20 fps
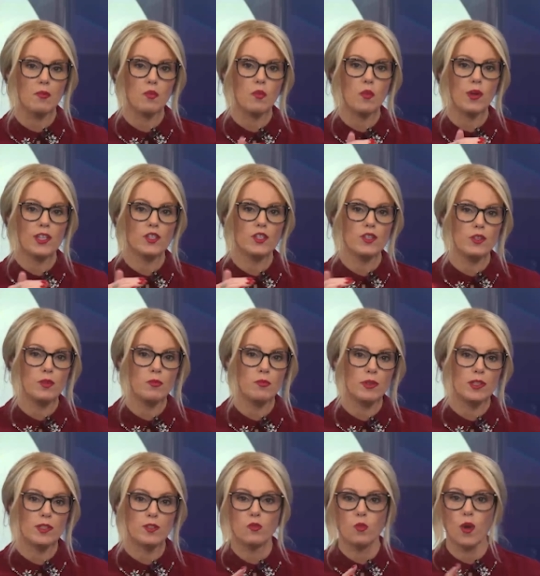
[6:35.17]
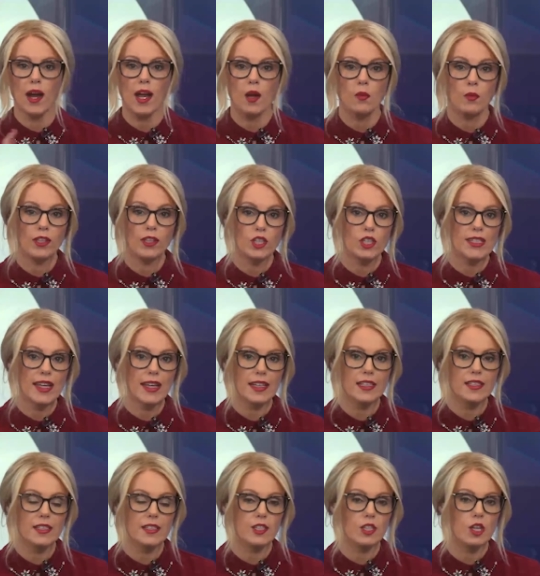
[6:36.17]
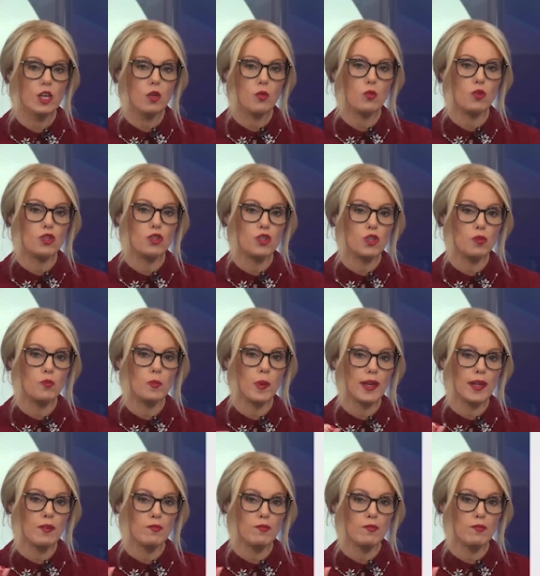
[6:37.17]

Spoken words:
Which numbers, where, which sectors would you be